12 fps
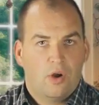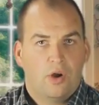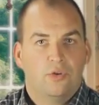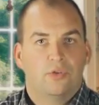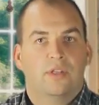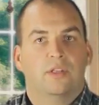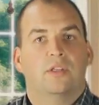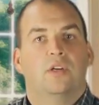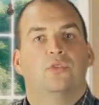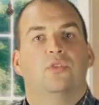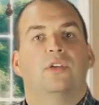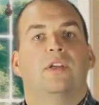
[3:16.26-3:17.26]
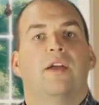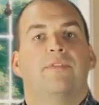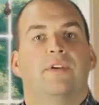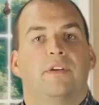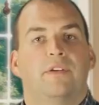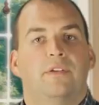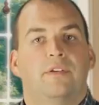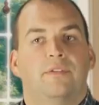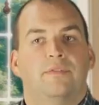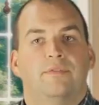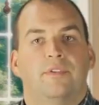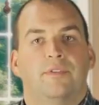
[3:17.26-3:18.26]
or you can go together
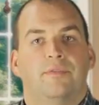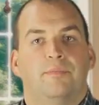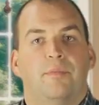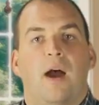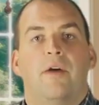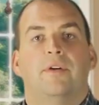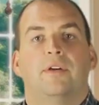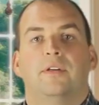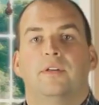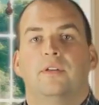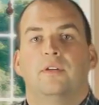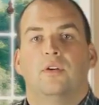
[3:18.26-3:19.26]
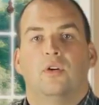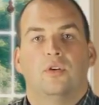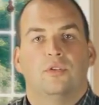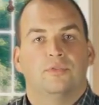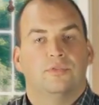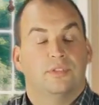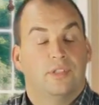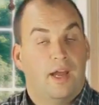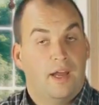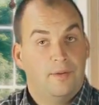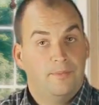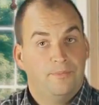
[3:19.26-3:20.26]
with power of
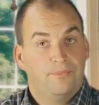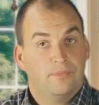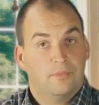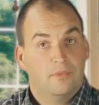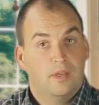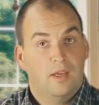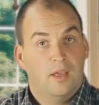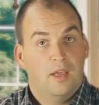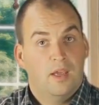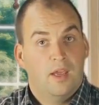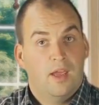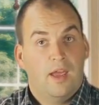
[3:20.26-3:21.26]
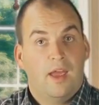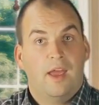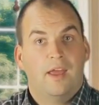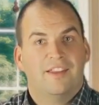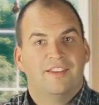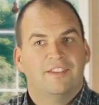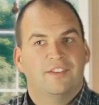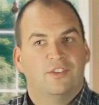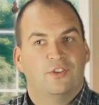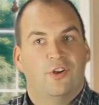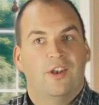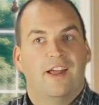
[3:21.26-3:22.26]
time and
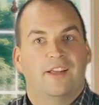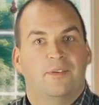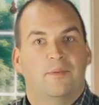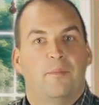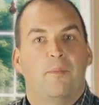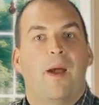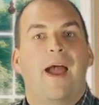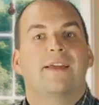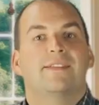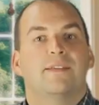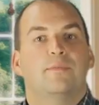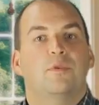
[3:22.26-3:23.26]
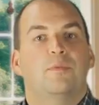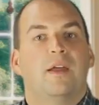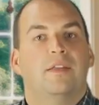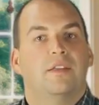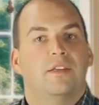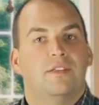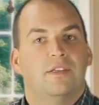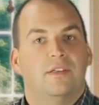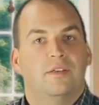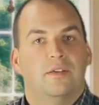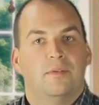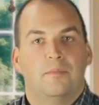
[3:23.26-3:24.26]
collect maximum
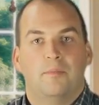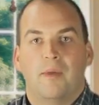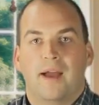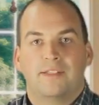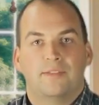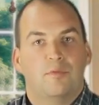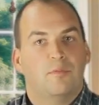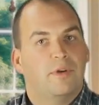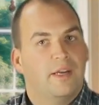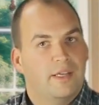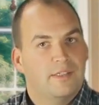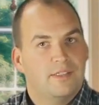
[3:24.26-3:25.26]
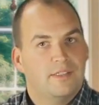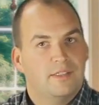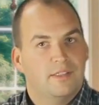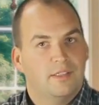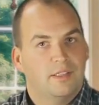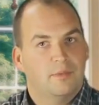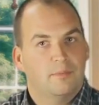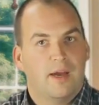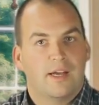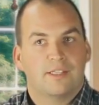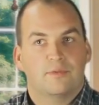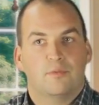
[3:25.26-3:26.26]
energy, maximum rest, and
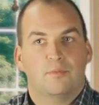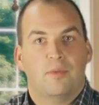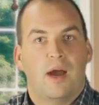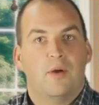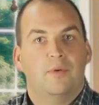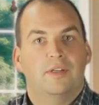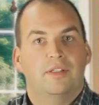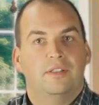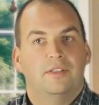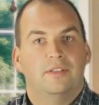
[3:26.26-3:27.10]
maximum power,